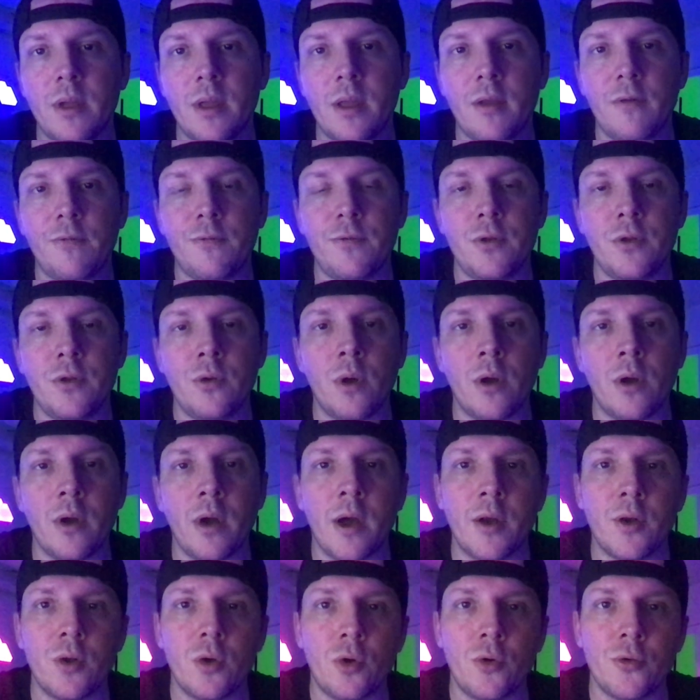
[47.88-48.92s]
if you are
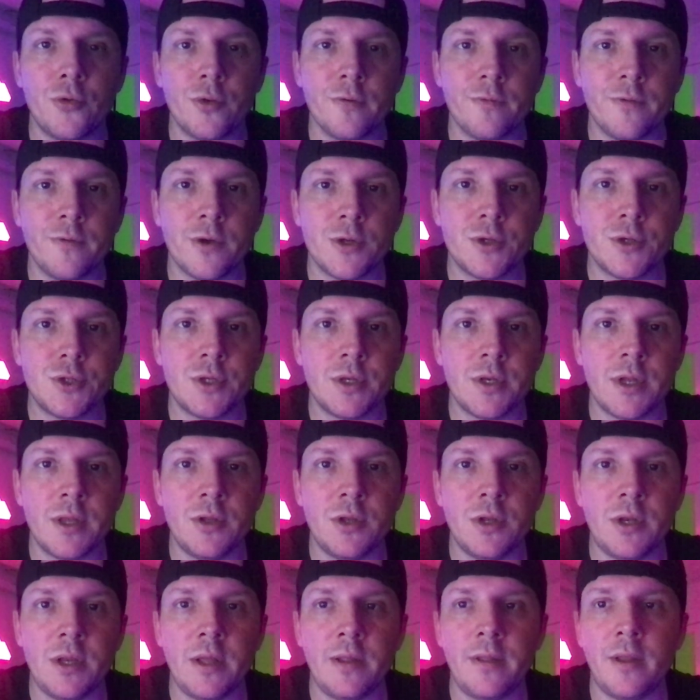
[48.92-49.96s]
on an older version
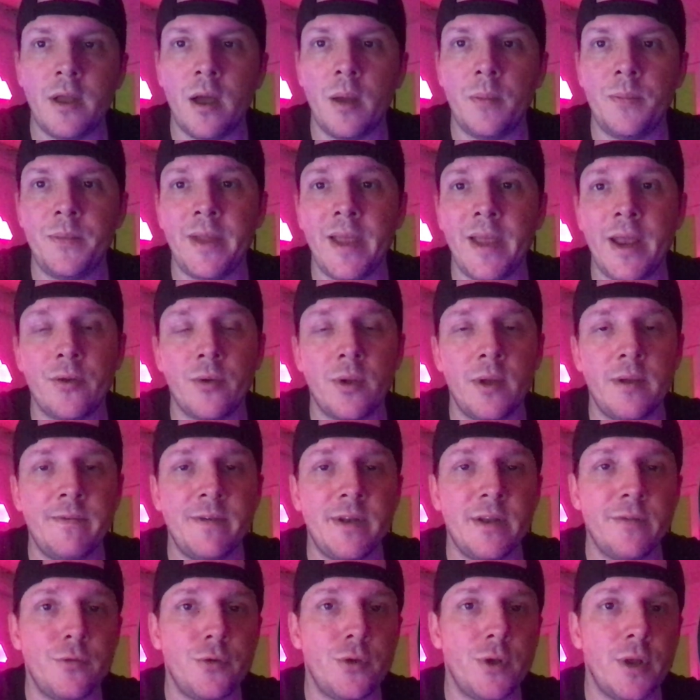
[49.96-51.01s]
and you need to update, or
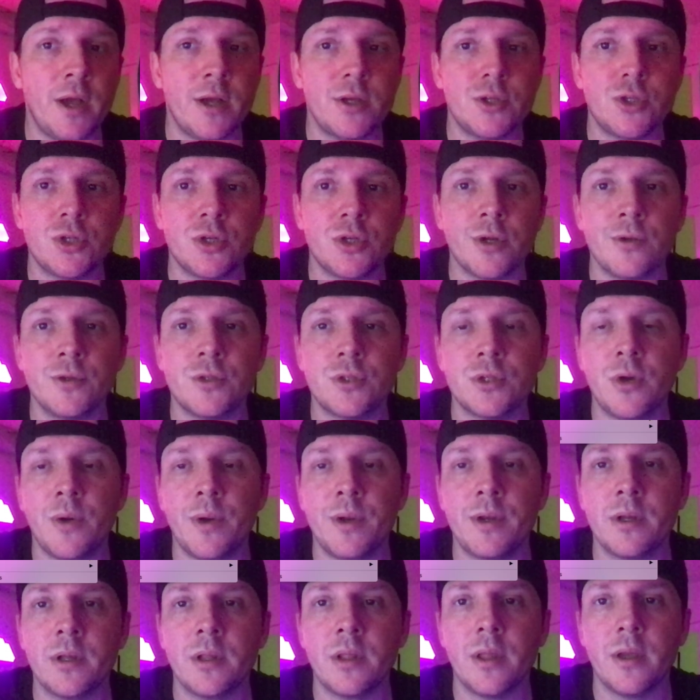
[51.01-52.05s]
even if you're not sure, just go
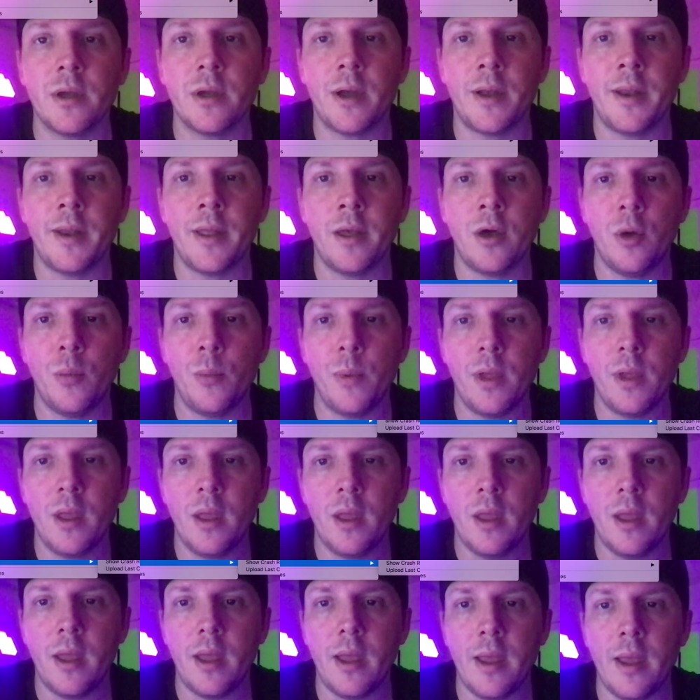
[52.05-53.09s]
ahead and click on Help
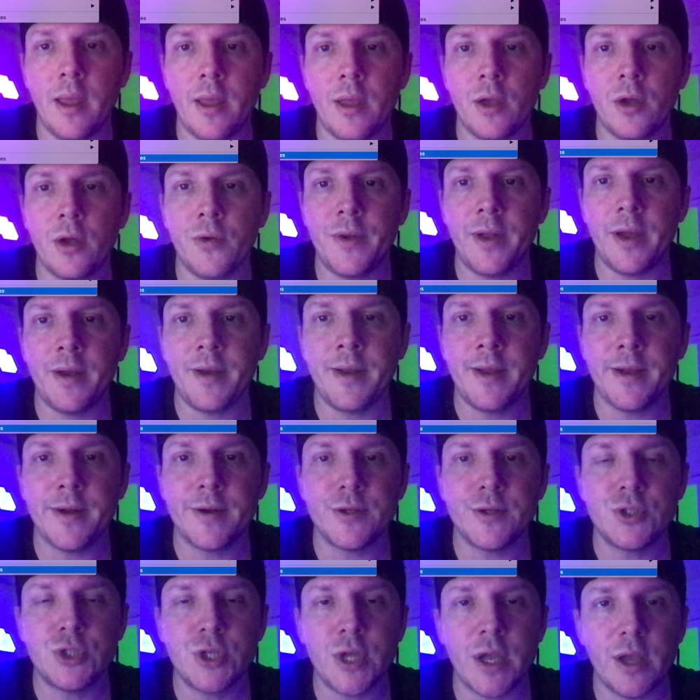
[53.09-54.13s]
and go down here
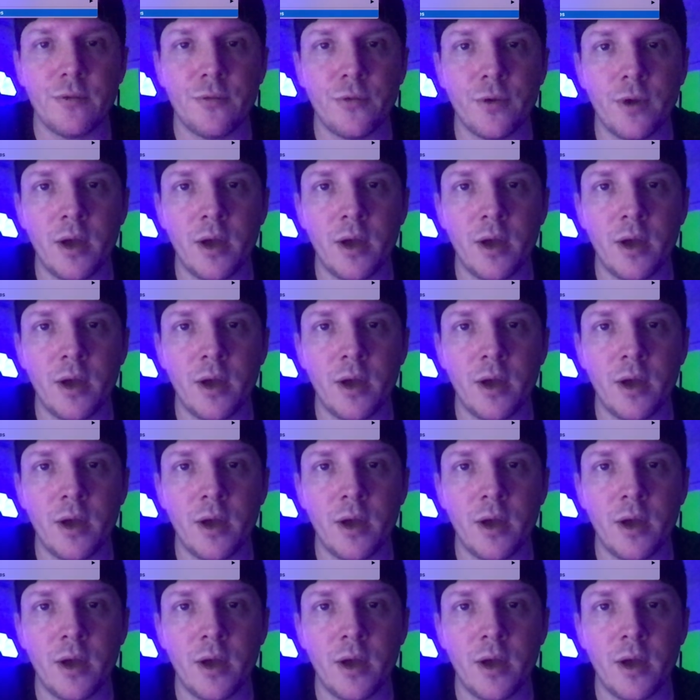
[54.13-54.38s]
to check for